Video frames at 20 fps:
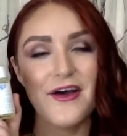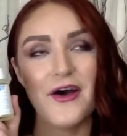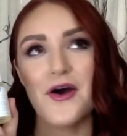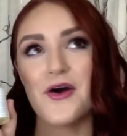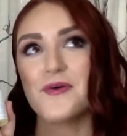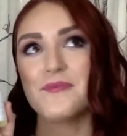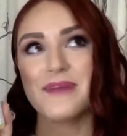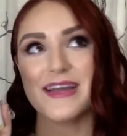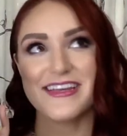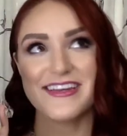
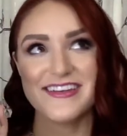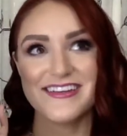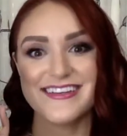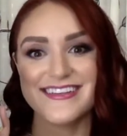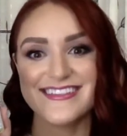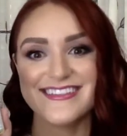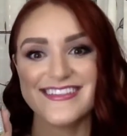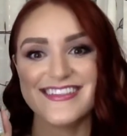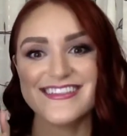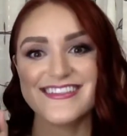Oh my
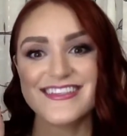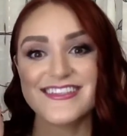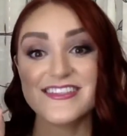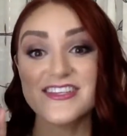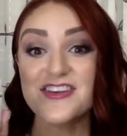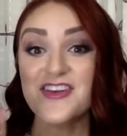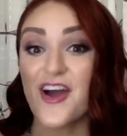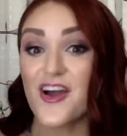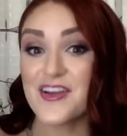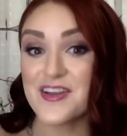goodness, this is
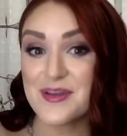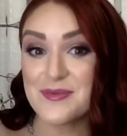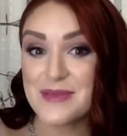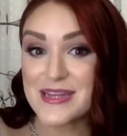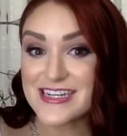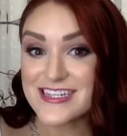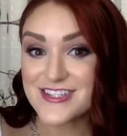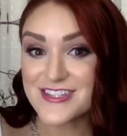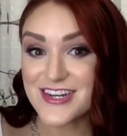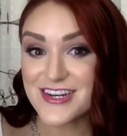a non
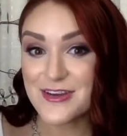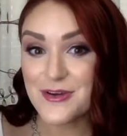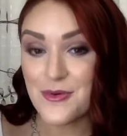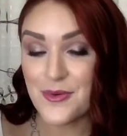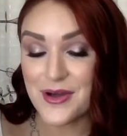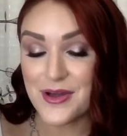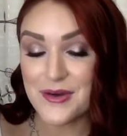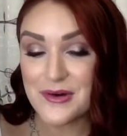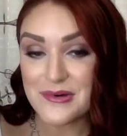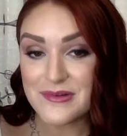comedogenic
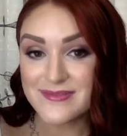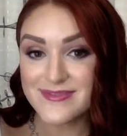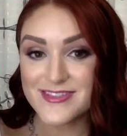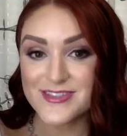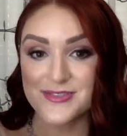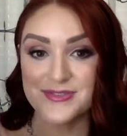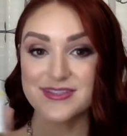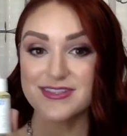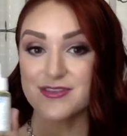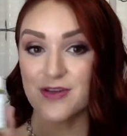oil,
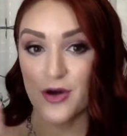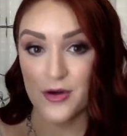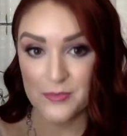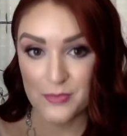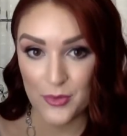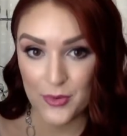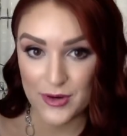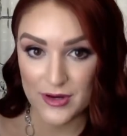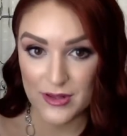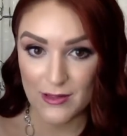so it's non
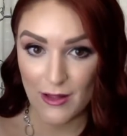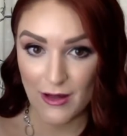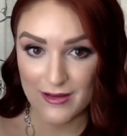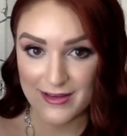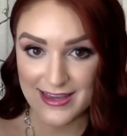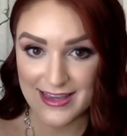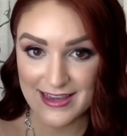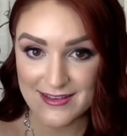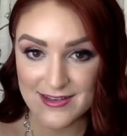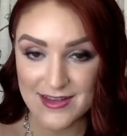pore
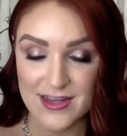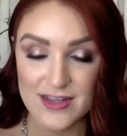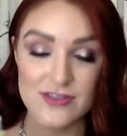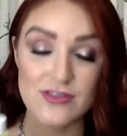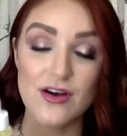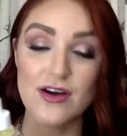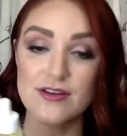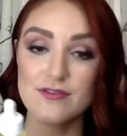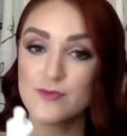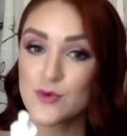clogging. A
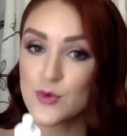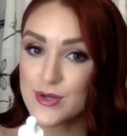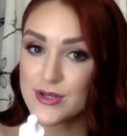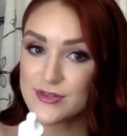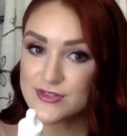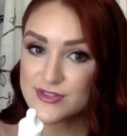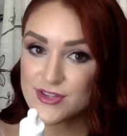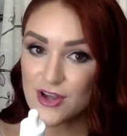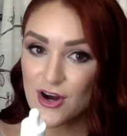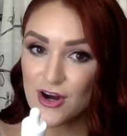lot of
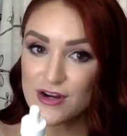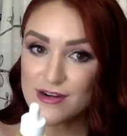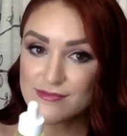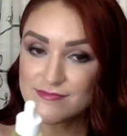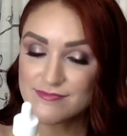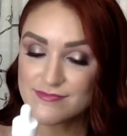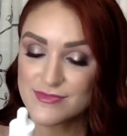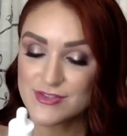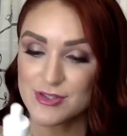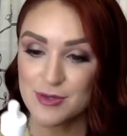oils are,
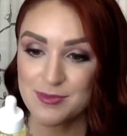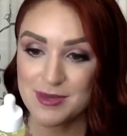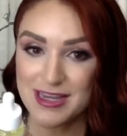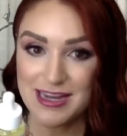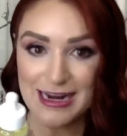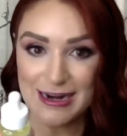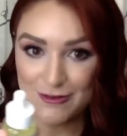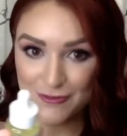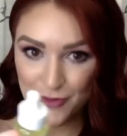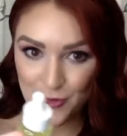so be
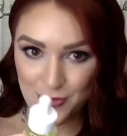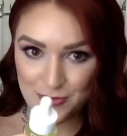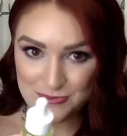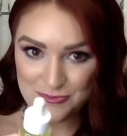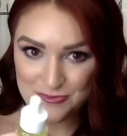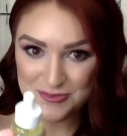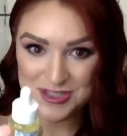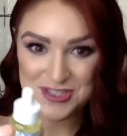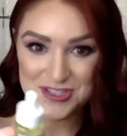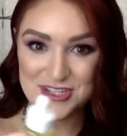careful
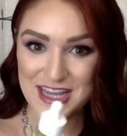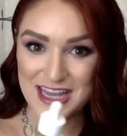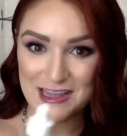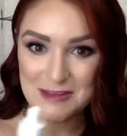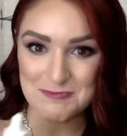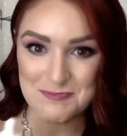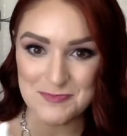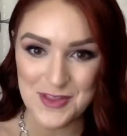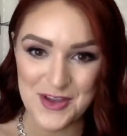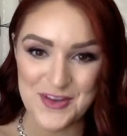what you
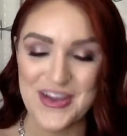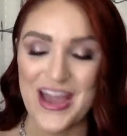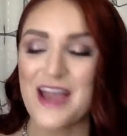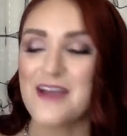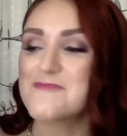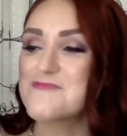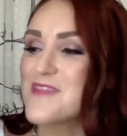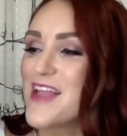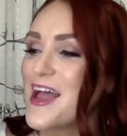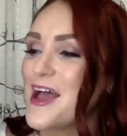get,
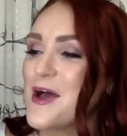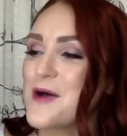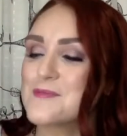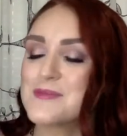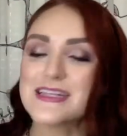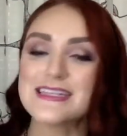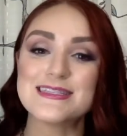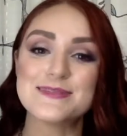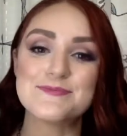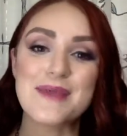okay?
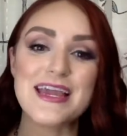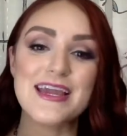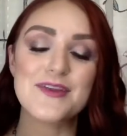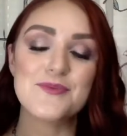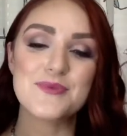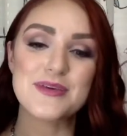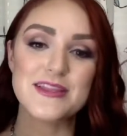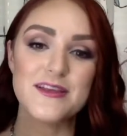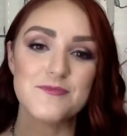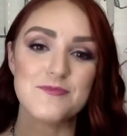But it's made
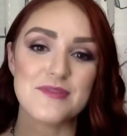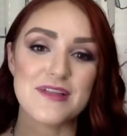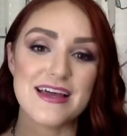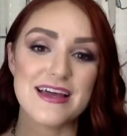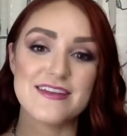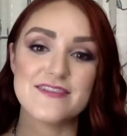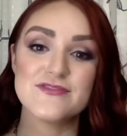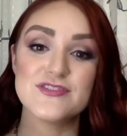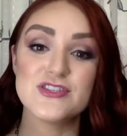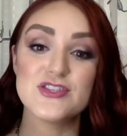with a
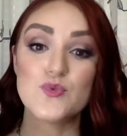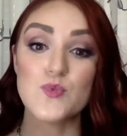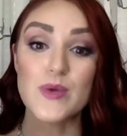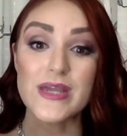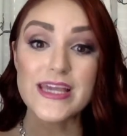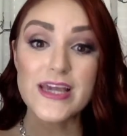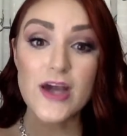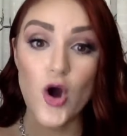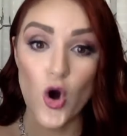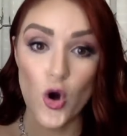blend of
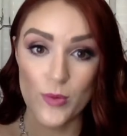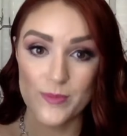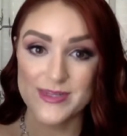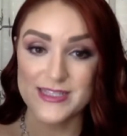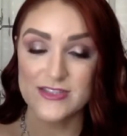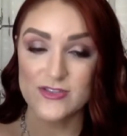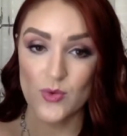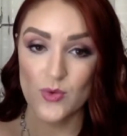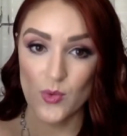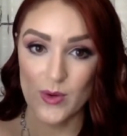sweet
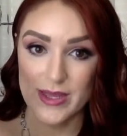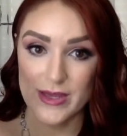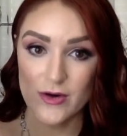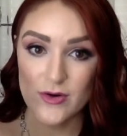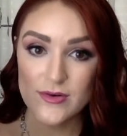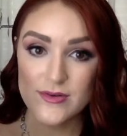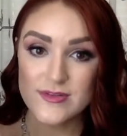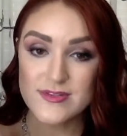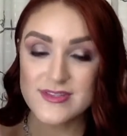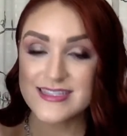almond
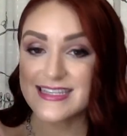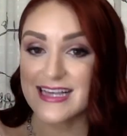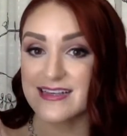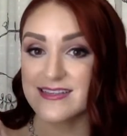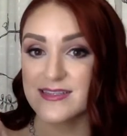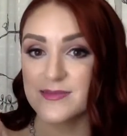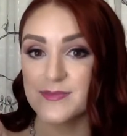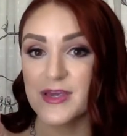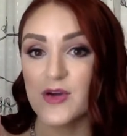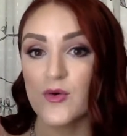oil,
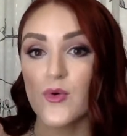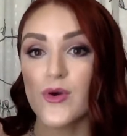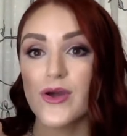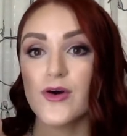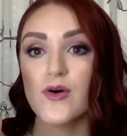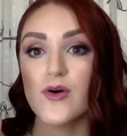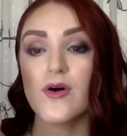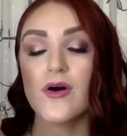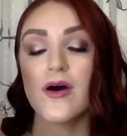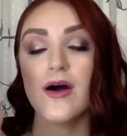sesame
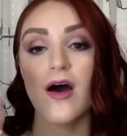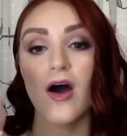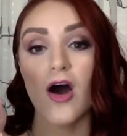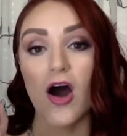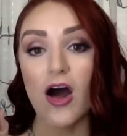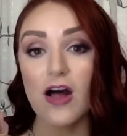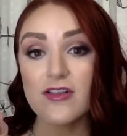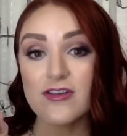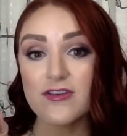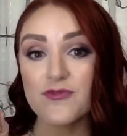oil,
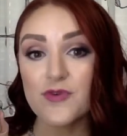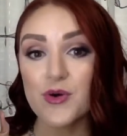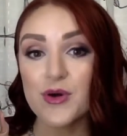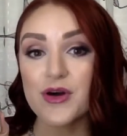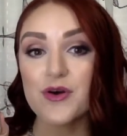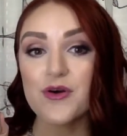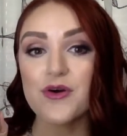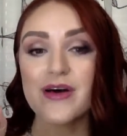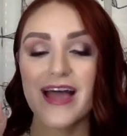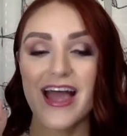olive
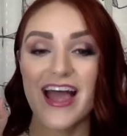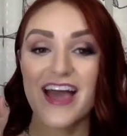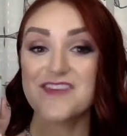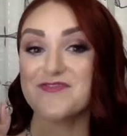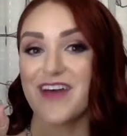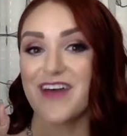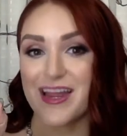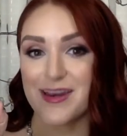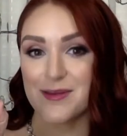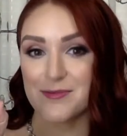oil,
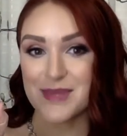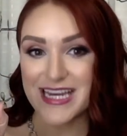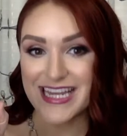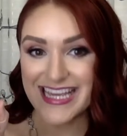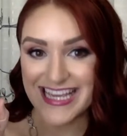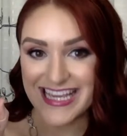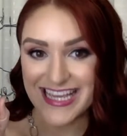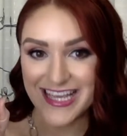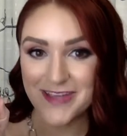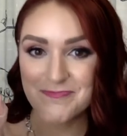and vitamin
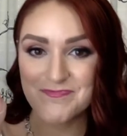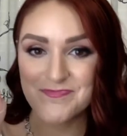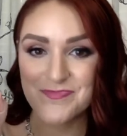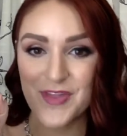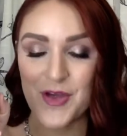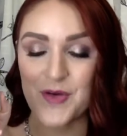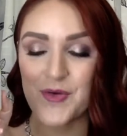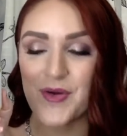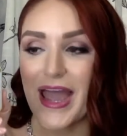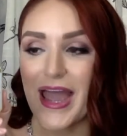E,
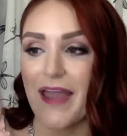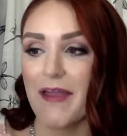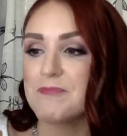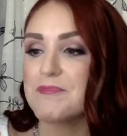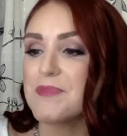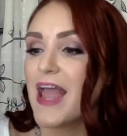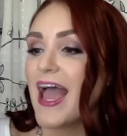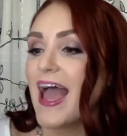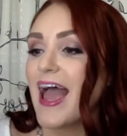okay?